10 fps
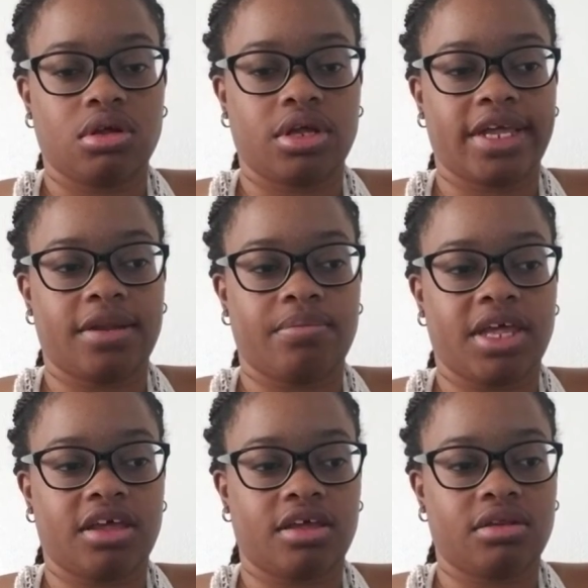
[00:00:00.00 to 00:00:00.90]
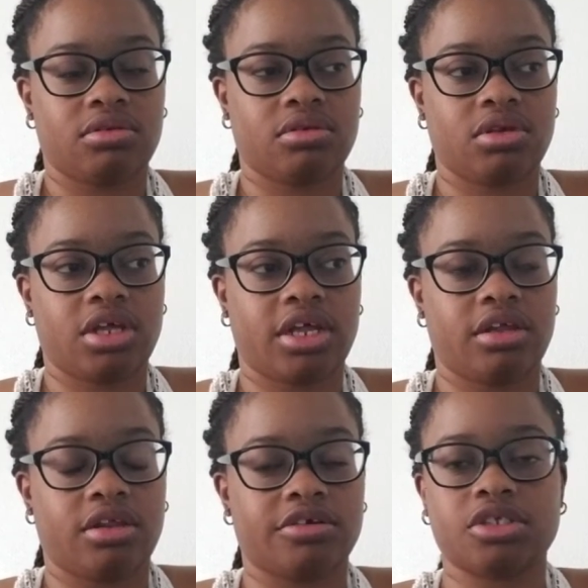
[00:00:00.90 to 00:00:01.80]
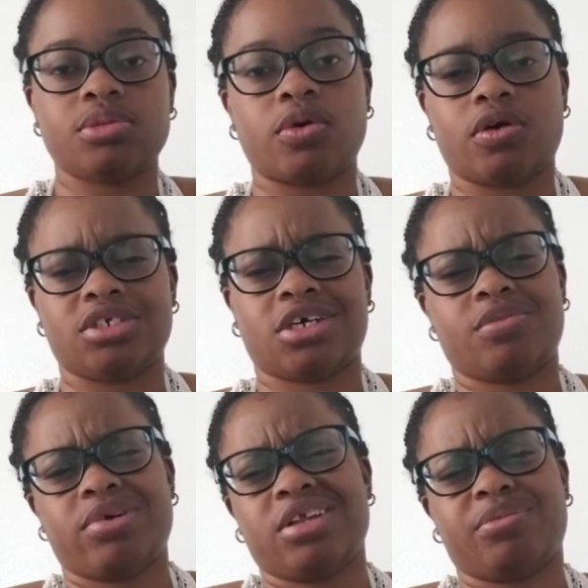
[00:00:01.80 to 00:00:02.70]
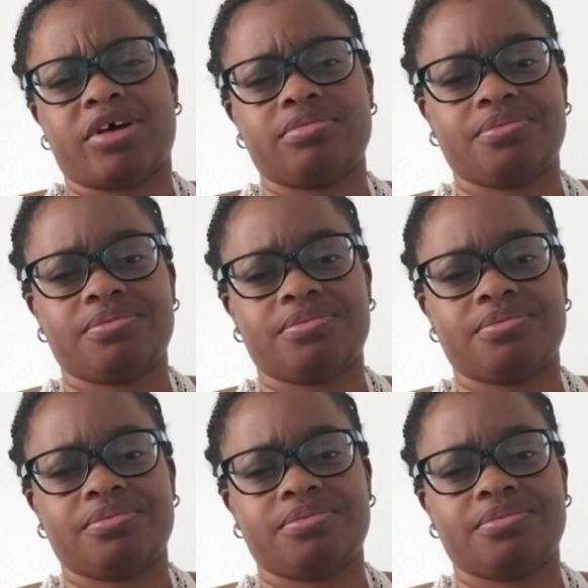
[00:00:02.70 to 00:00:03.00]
and a man, and there's a small child, about